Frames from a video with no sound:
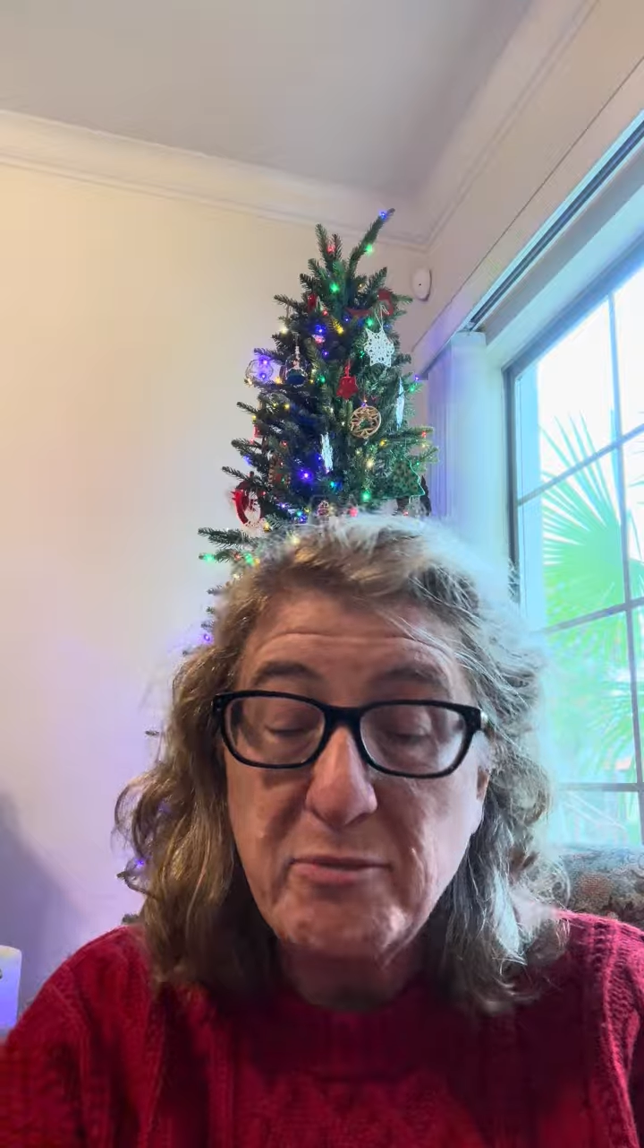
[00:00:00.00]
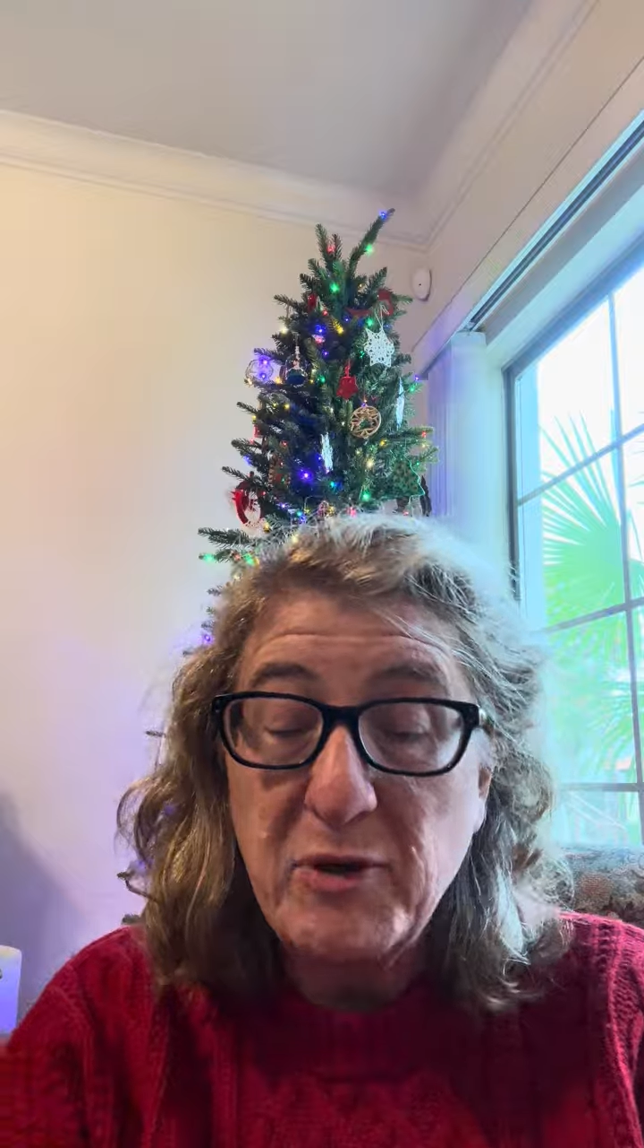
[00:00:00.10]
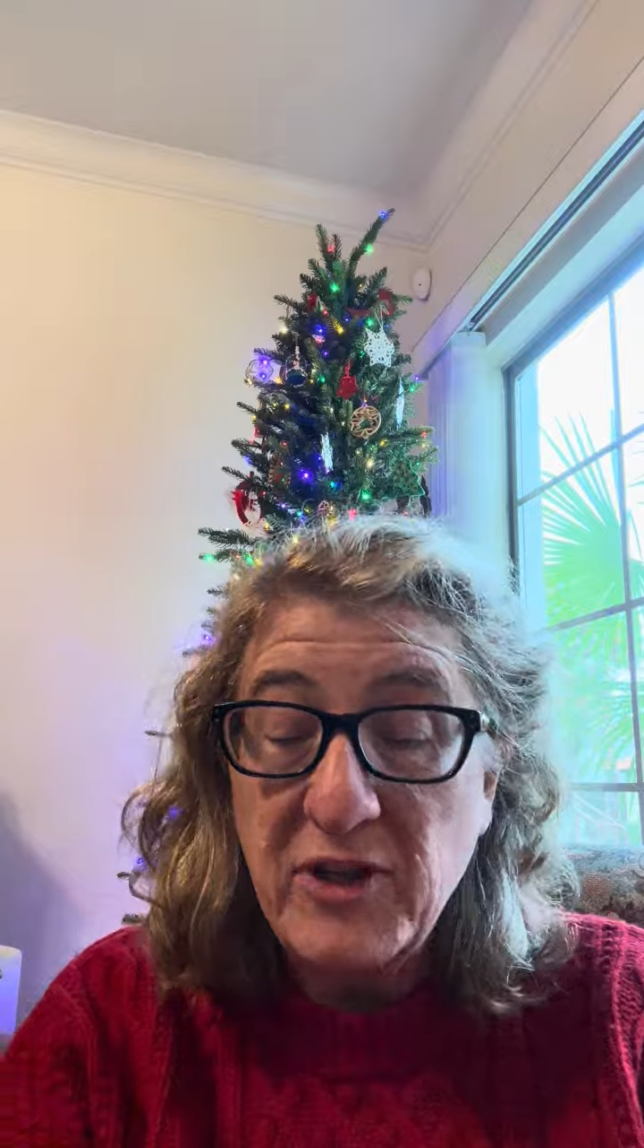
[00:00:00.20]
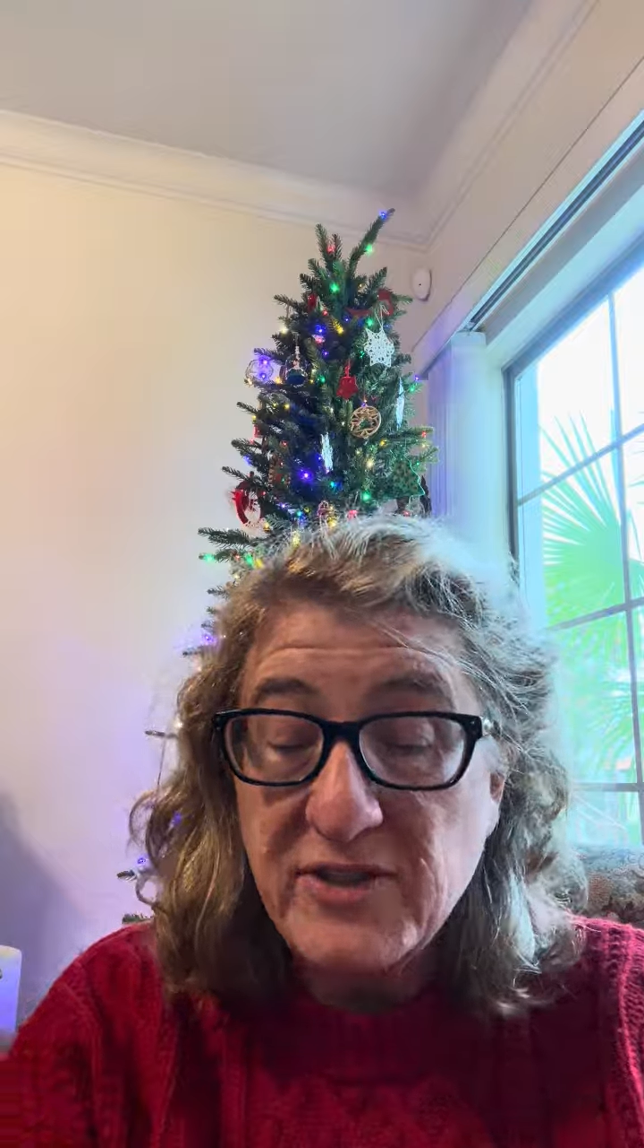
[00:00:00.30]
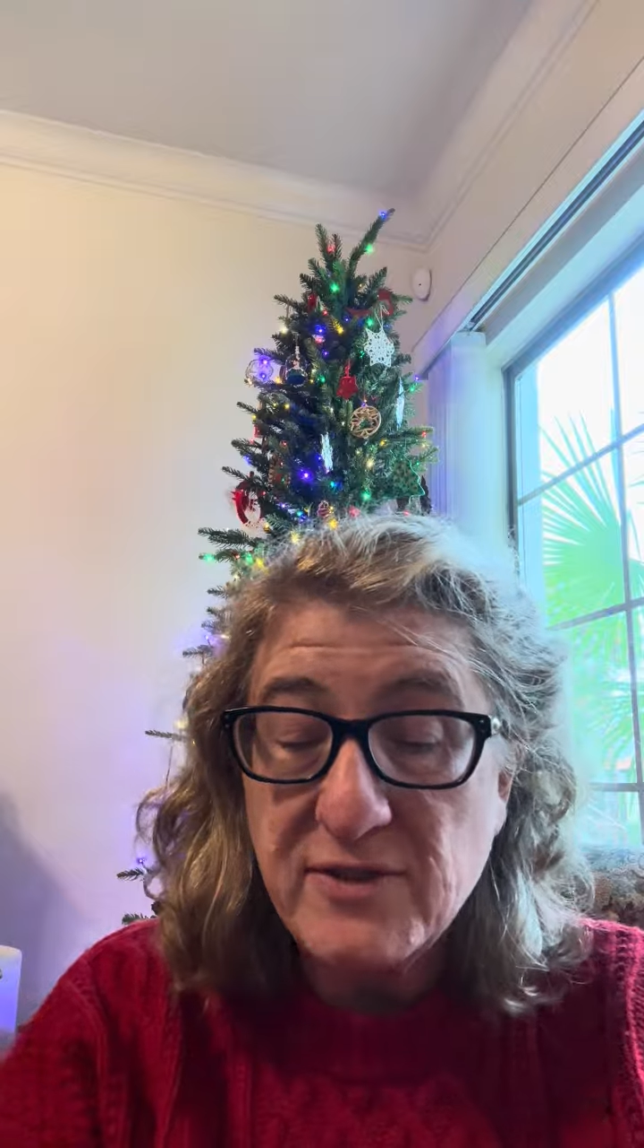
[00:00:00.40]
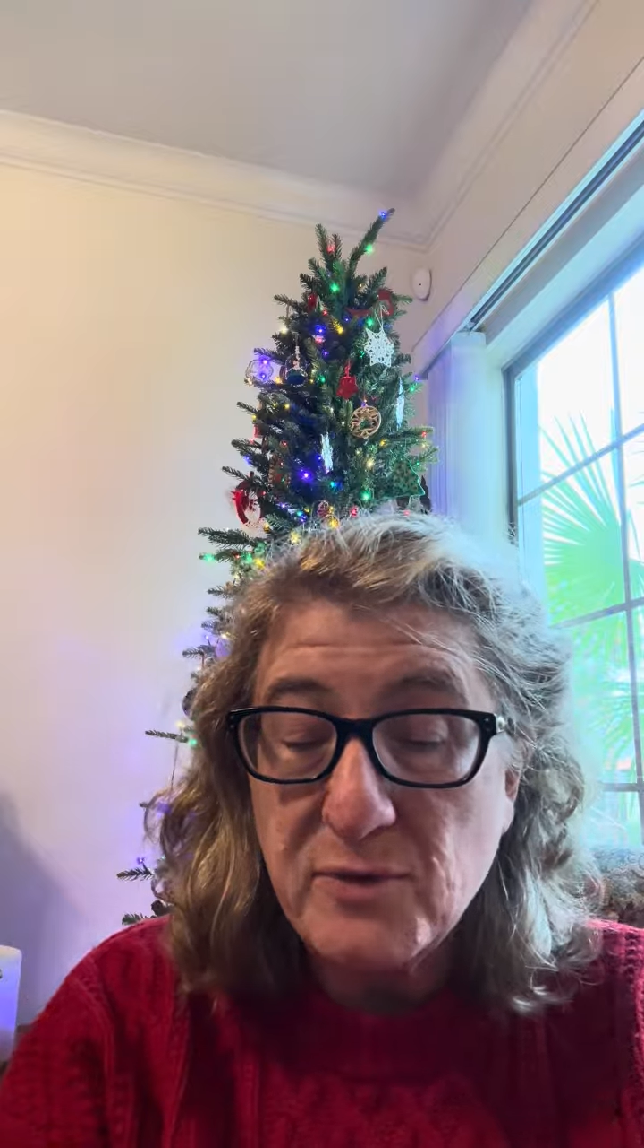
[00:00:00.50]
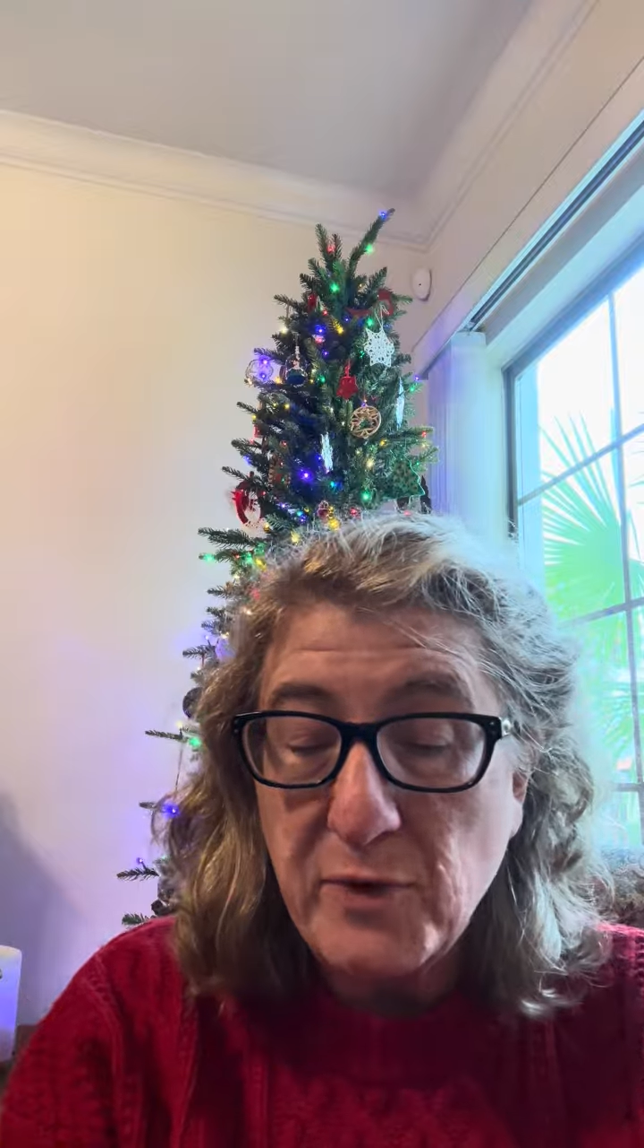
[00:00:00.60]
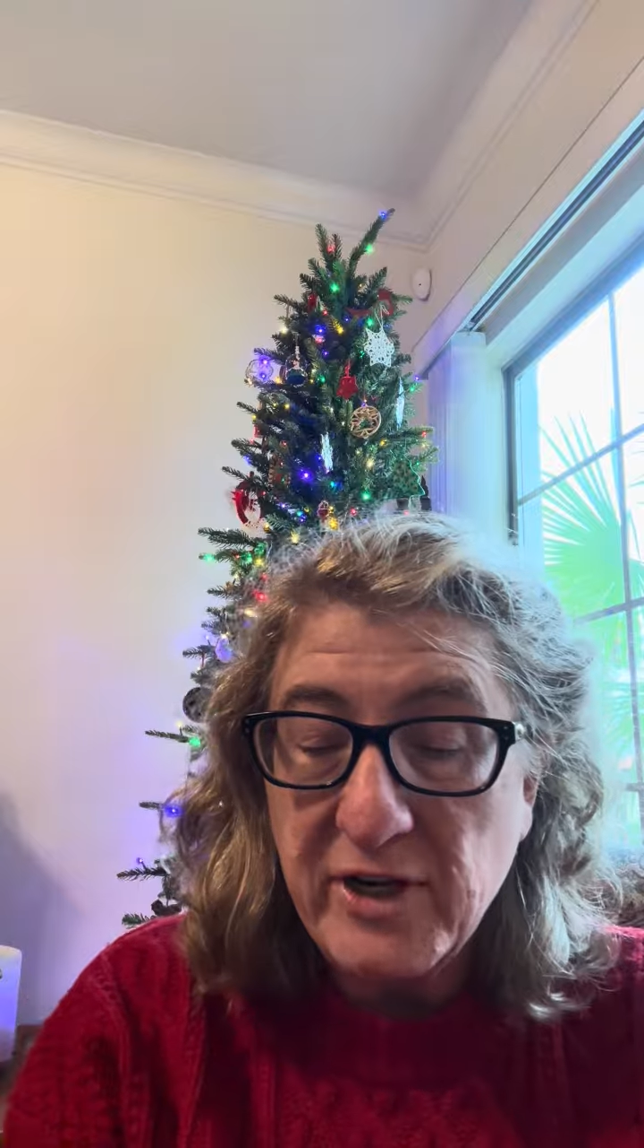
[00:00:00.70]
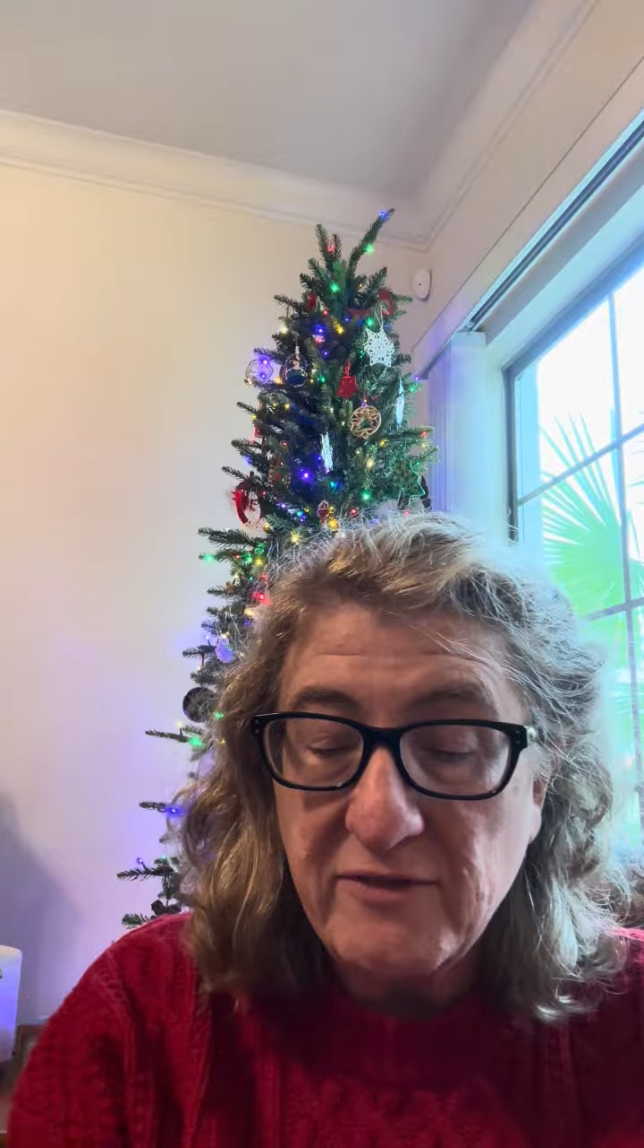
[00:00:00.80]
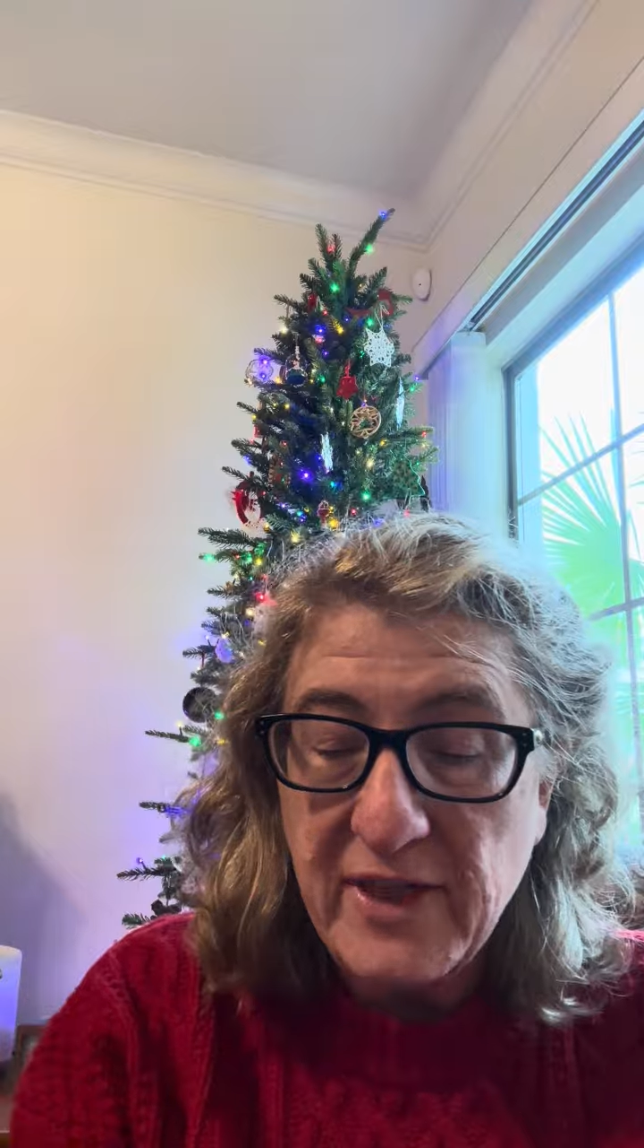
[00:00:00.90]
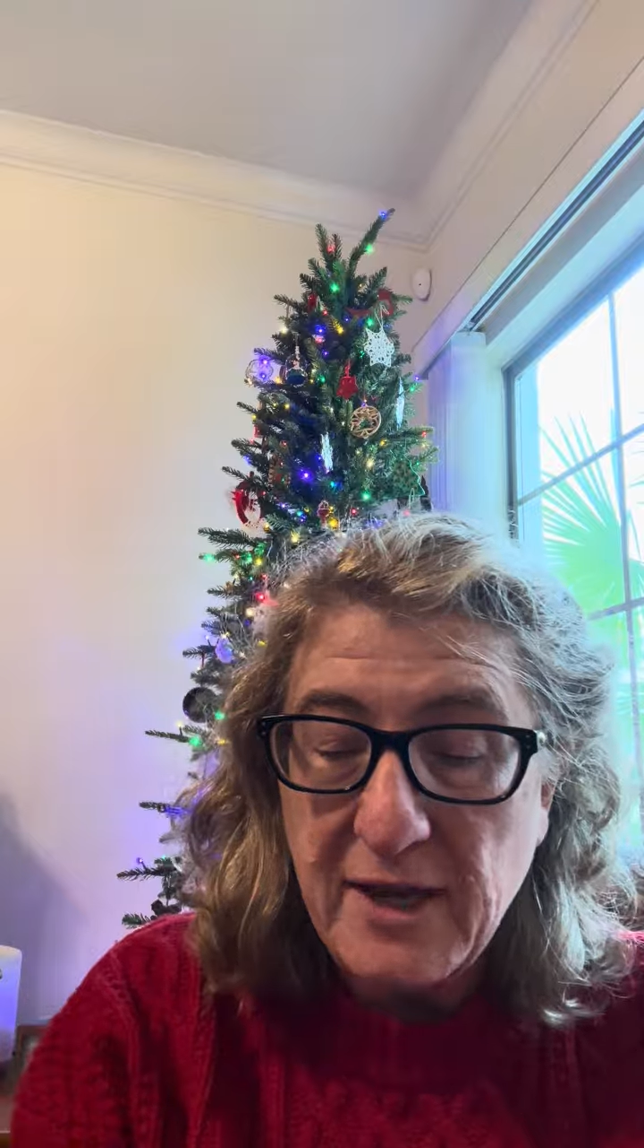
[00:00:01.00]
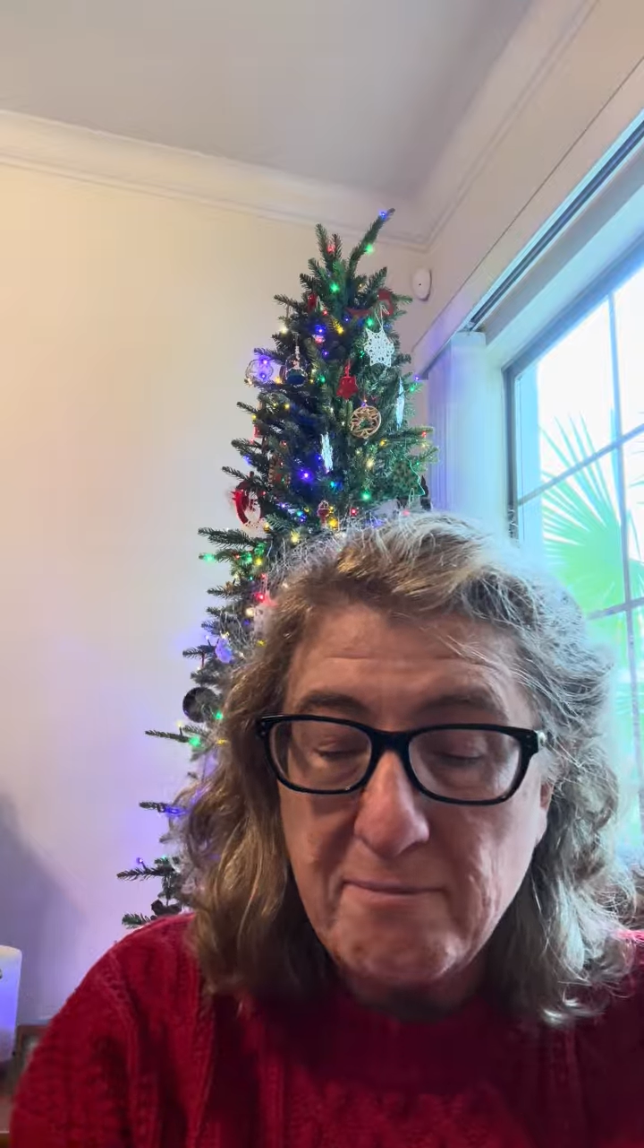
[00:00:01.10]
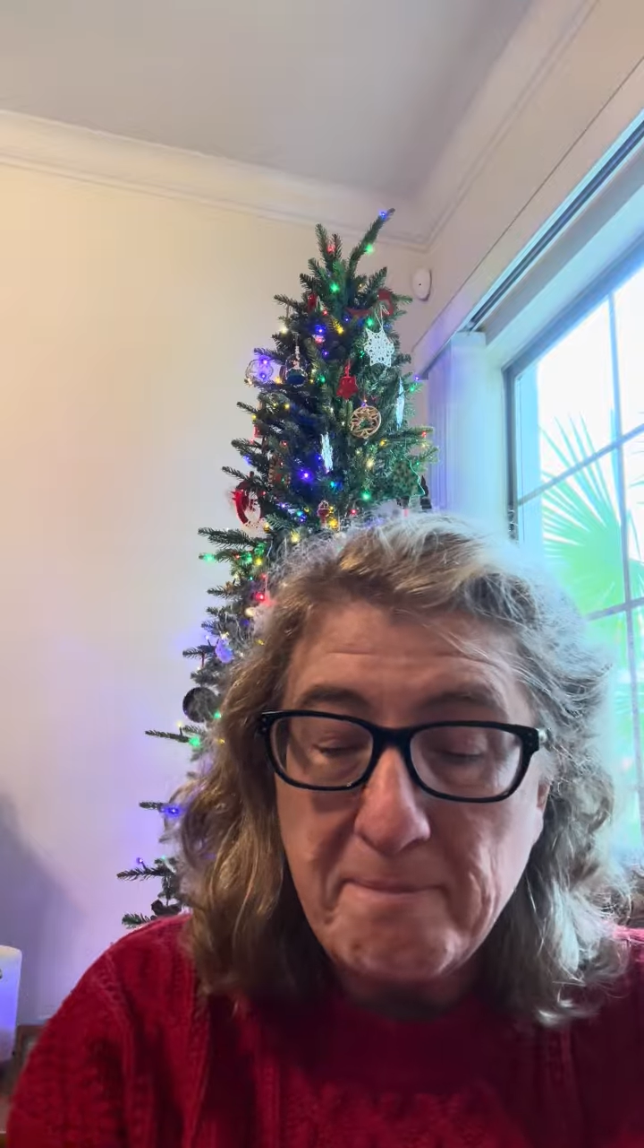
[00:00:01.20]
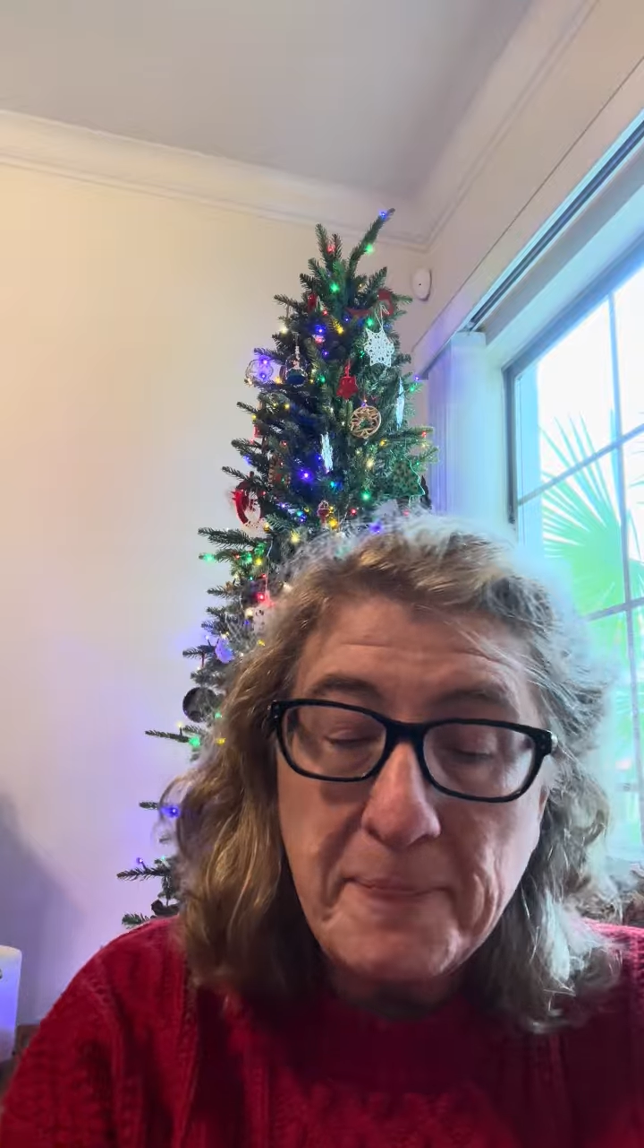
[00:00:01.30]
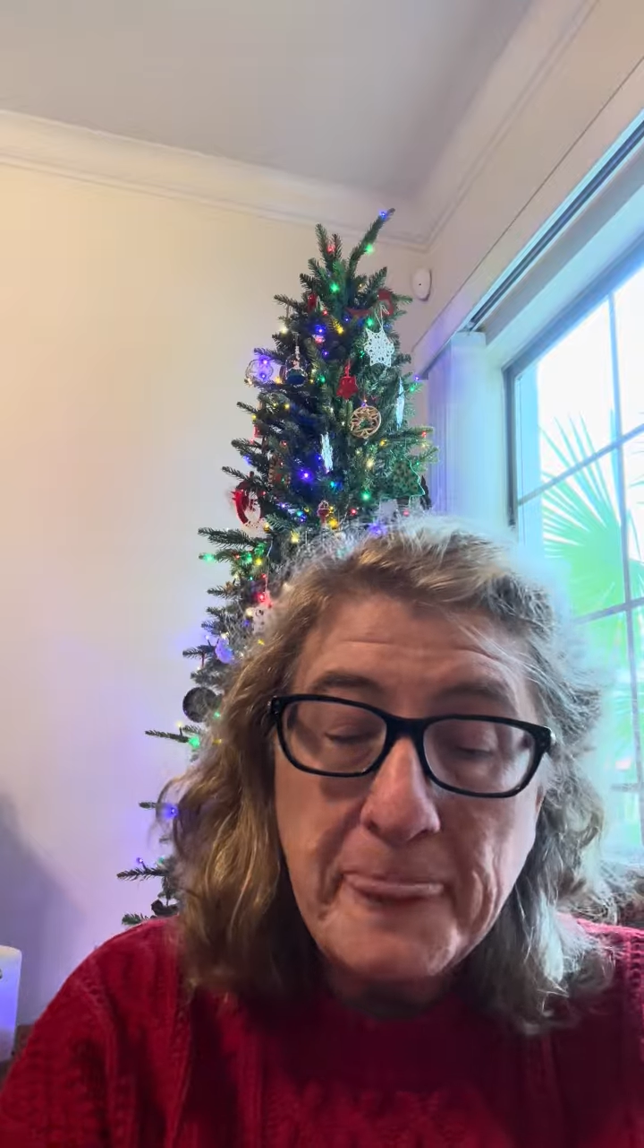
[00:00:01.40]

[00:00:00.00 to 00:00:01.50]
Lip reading: and this is one of them.